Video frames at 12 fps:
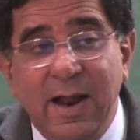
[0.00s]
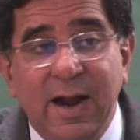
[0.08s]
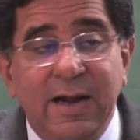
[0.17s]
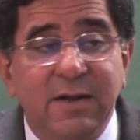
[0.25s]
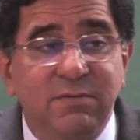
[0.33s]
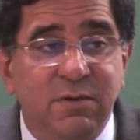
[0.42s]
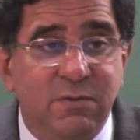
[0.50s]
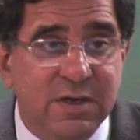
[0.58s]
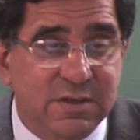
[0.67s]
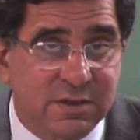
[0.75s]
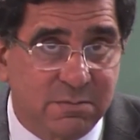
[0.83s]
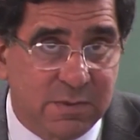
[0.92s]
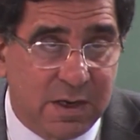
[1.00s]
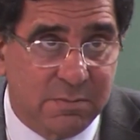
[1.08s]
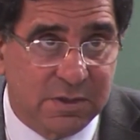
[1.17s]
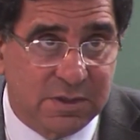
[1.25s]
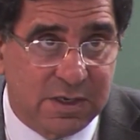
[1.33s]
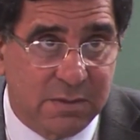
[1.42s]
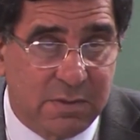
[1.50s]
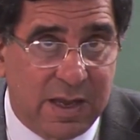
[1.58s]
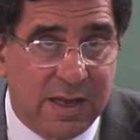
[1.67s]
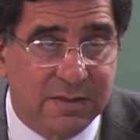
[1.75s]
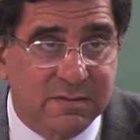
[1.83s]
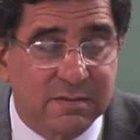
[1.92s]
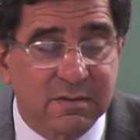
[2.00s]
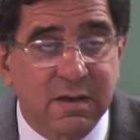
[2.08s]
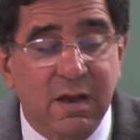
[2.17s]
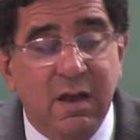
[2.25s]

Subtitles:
and if the waste is becoming stabilized,